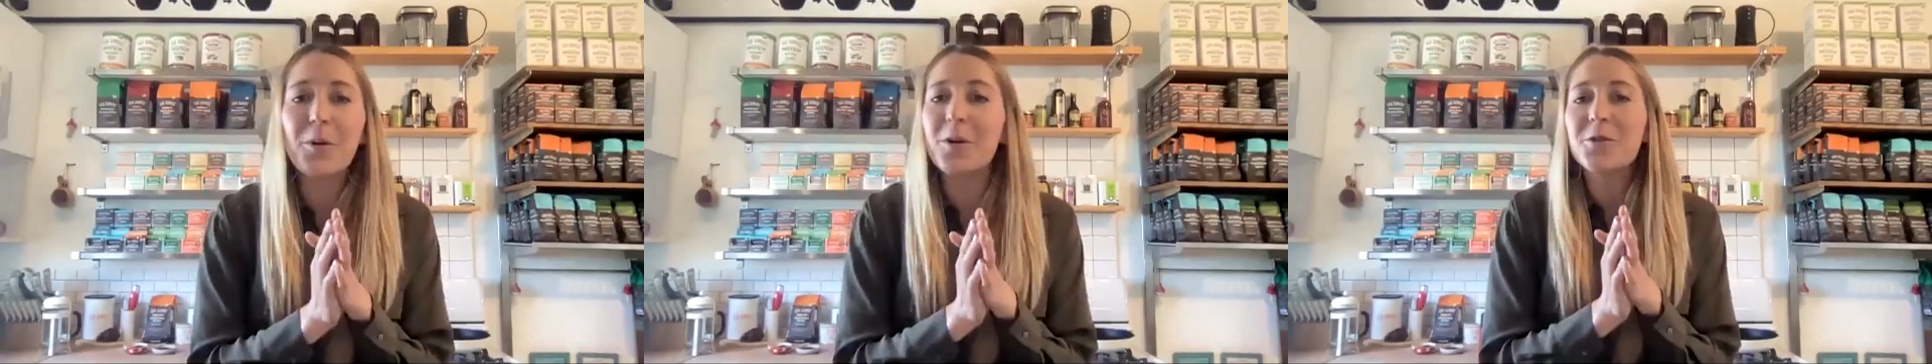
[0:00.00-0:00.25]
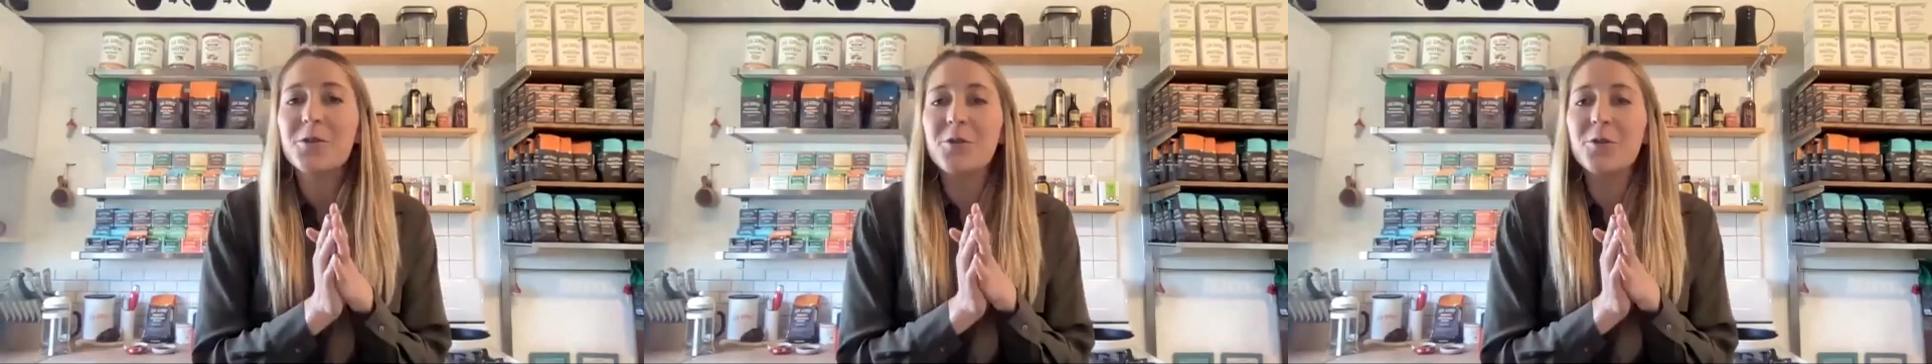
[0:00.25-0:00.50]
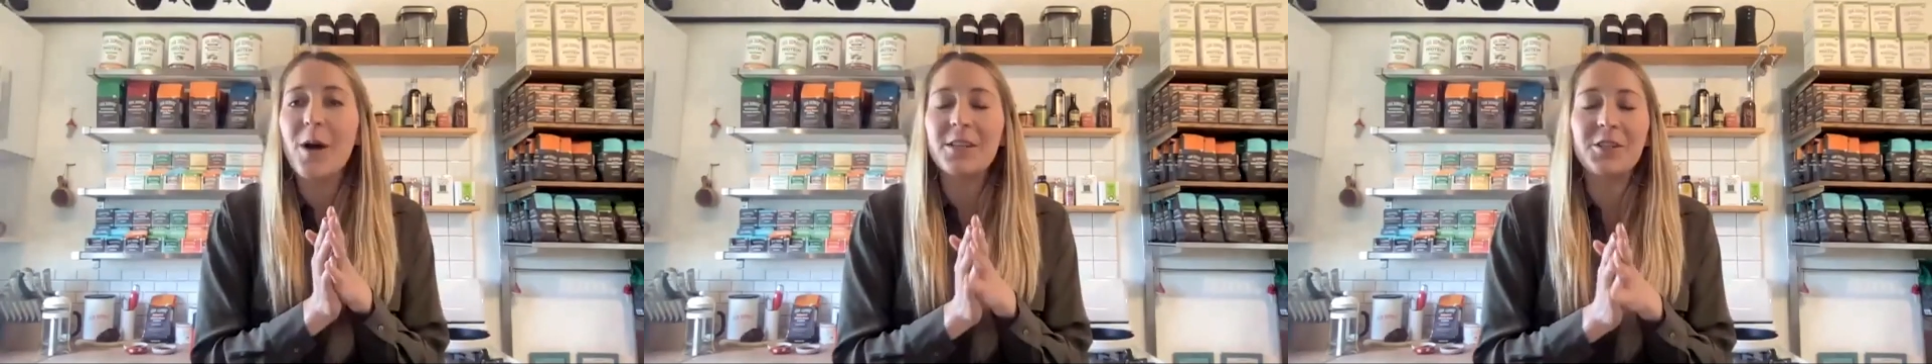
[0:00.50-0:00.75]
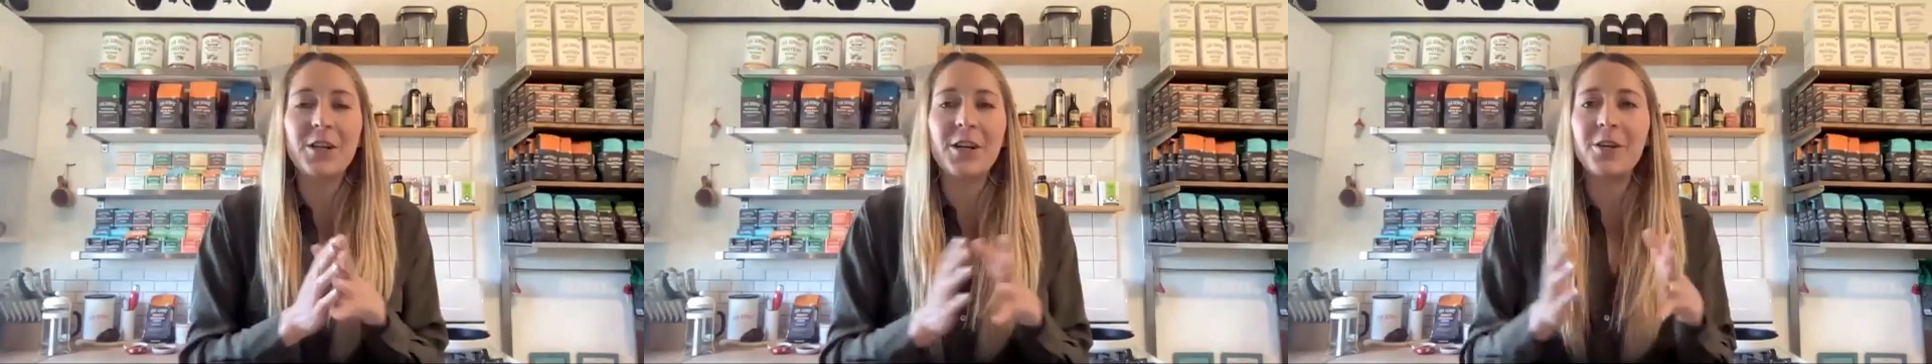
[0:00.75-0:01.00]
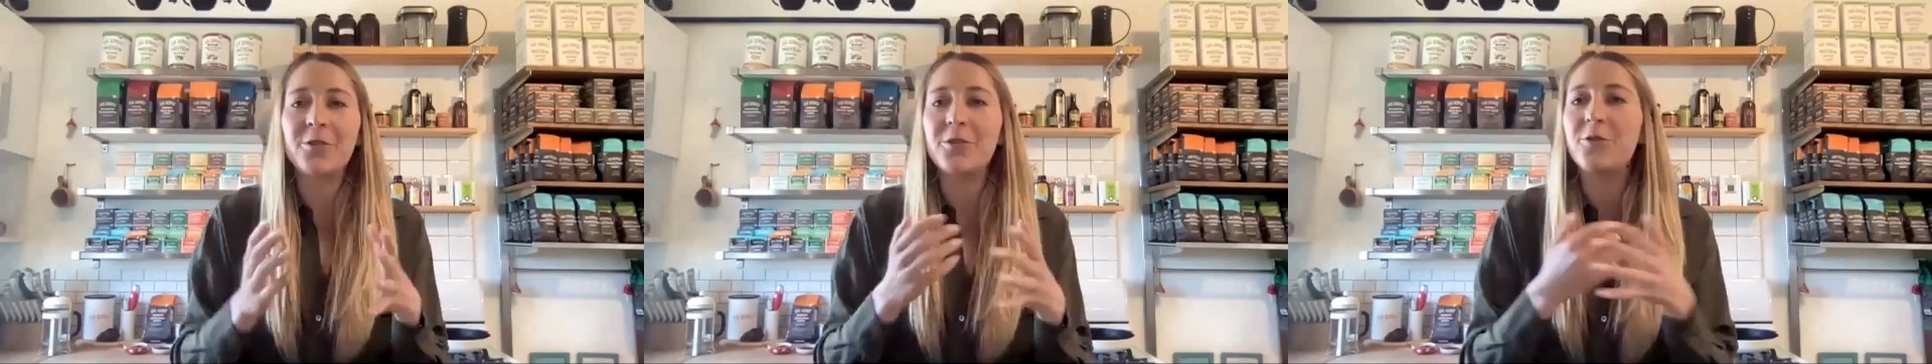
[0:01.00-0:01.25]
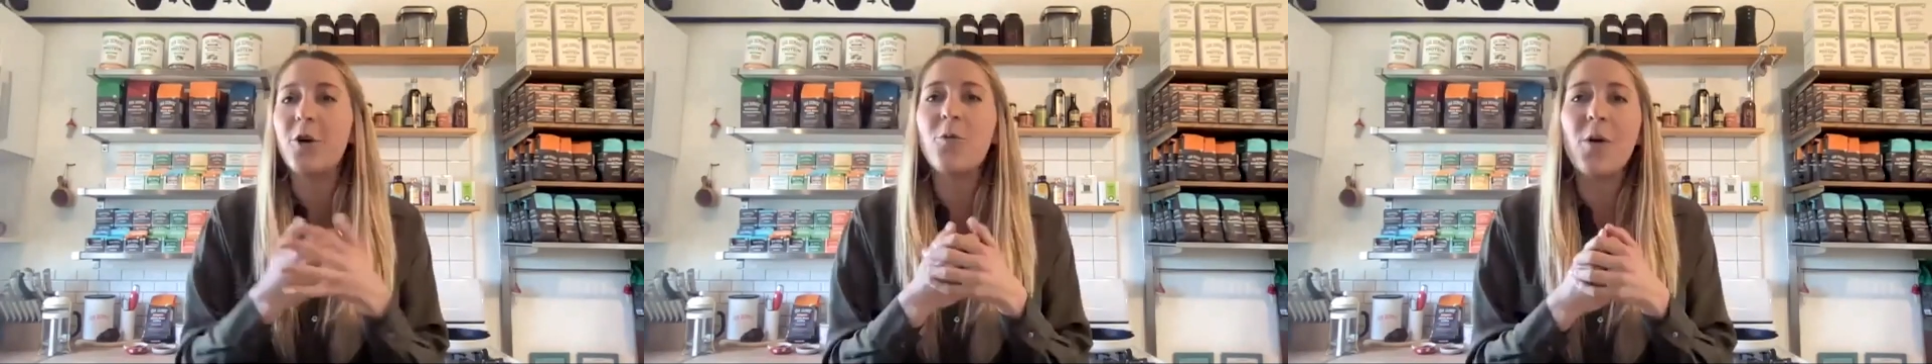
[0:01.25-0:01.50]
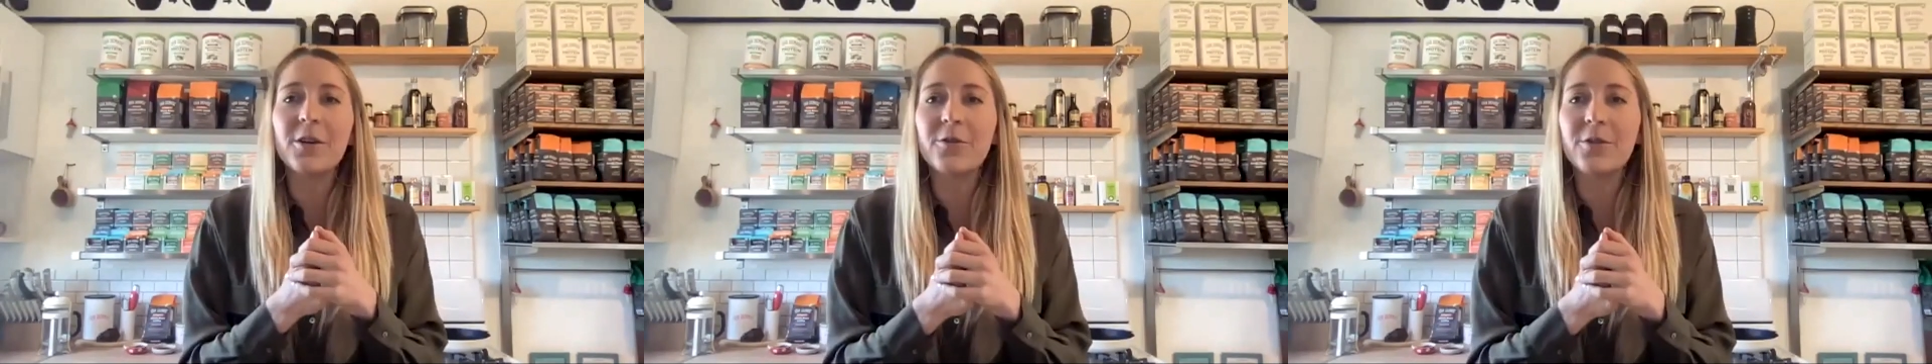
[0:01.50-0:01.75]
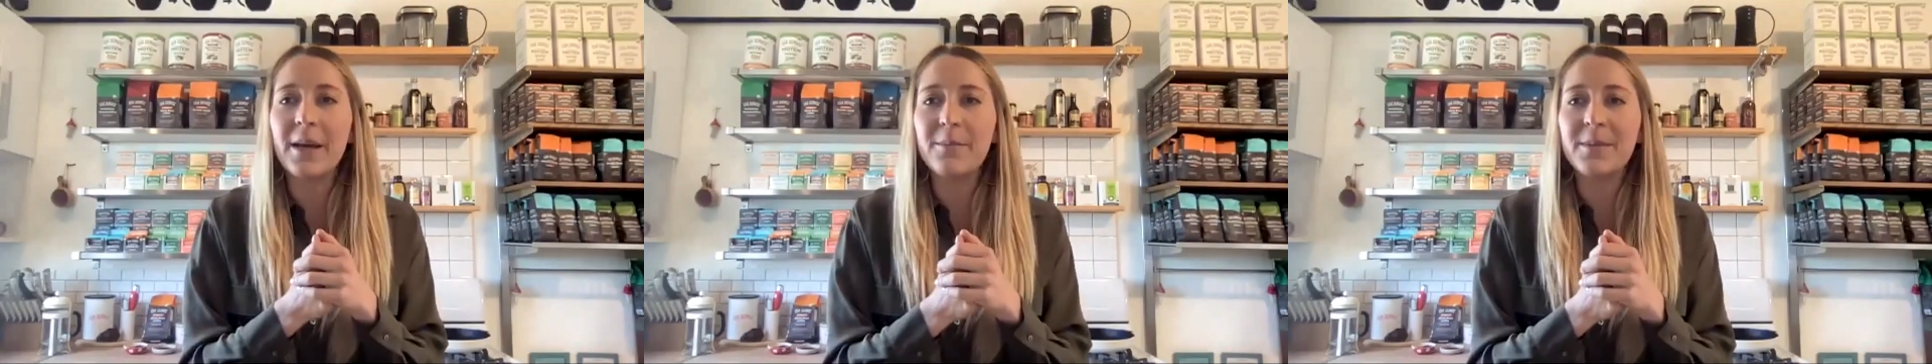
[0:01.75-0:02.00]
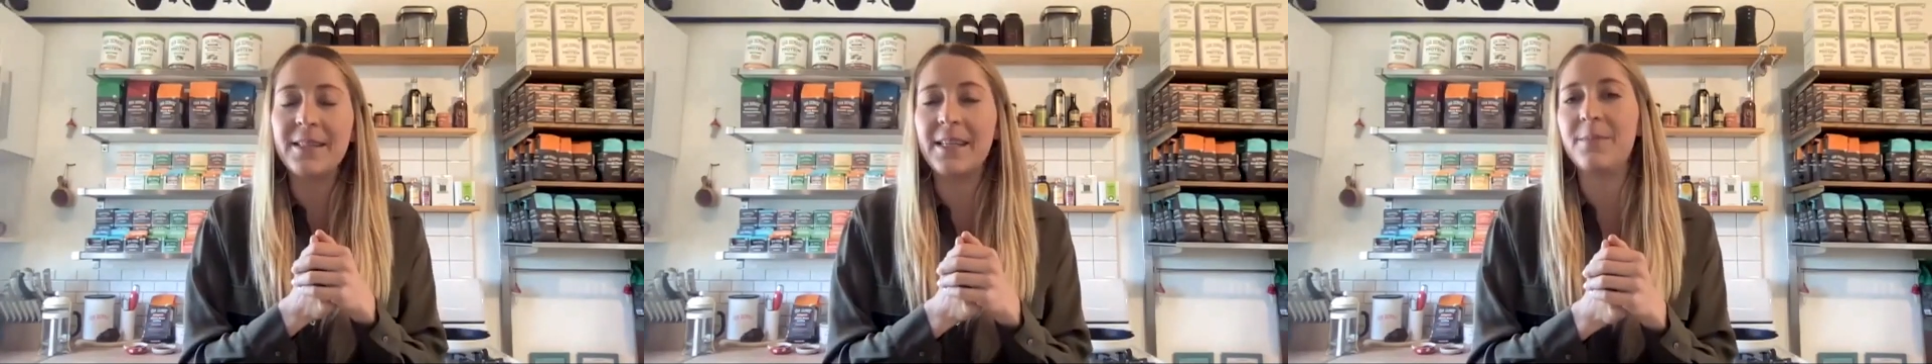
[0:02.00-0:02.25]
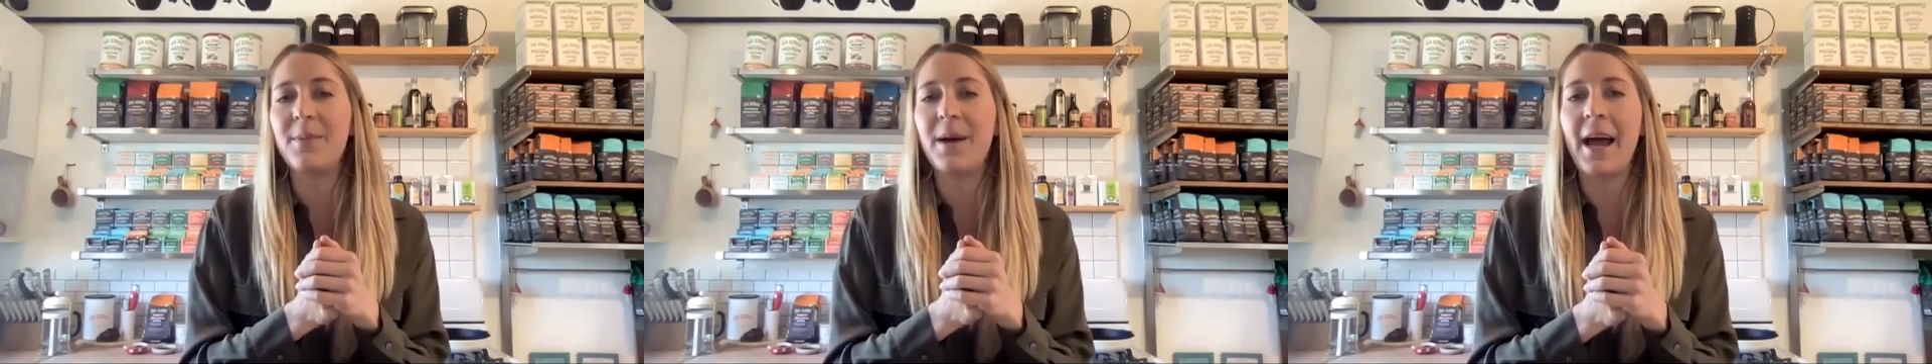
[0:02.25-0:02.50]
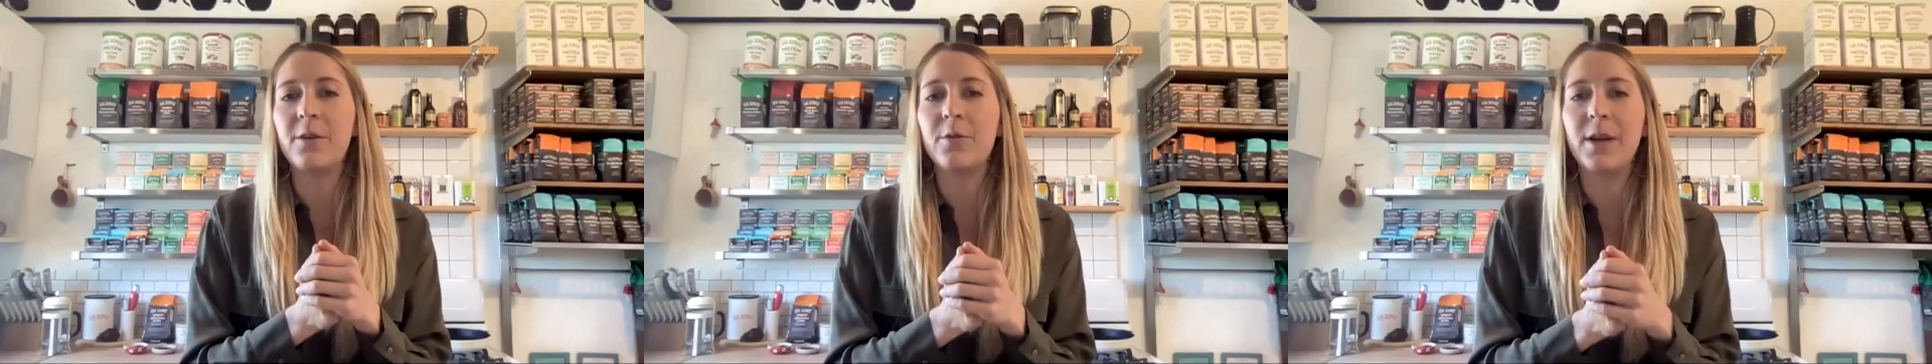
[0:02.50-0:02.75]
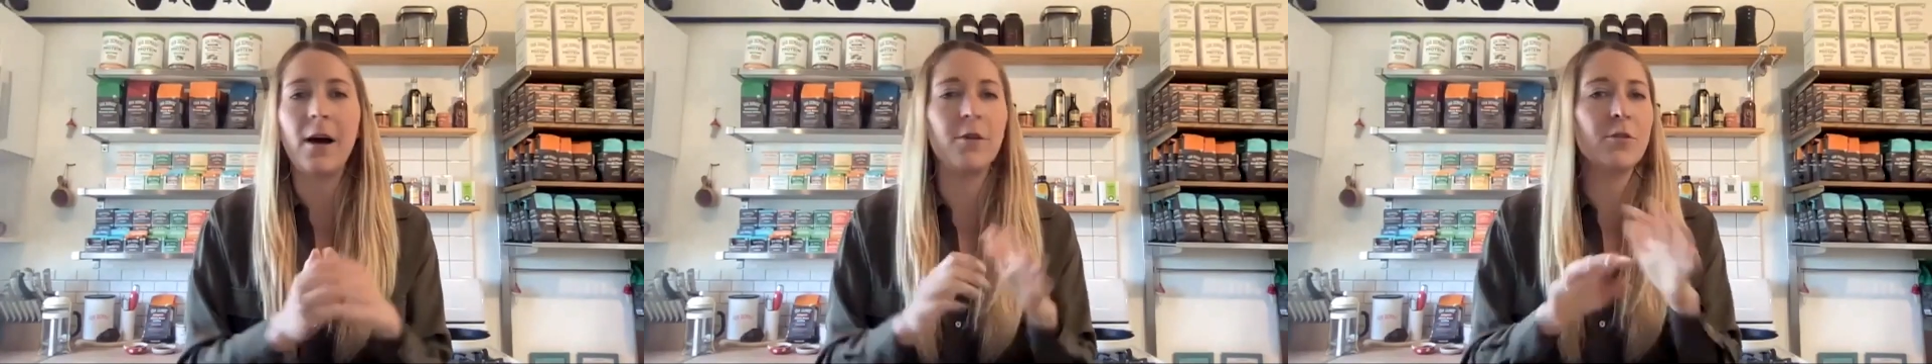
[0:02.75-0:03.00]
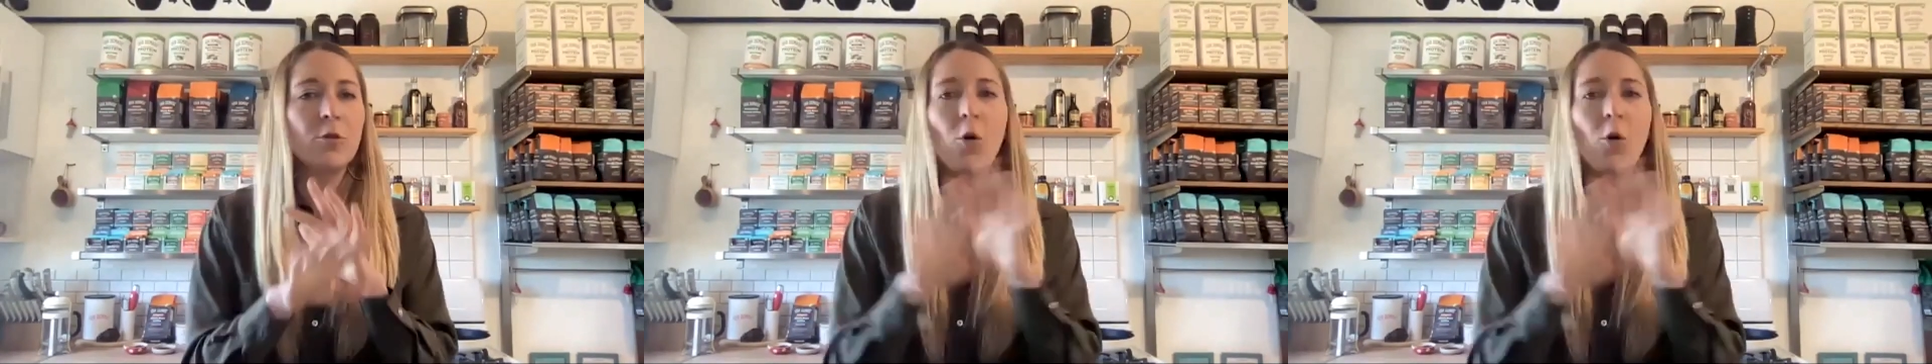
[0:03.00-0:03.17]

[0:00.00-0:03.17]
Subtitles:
personal question or you don't want your name seen by anyone else,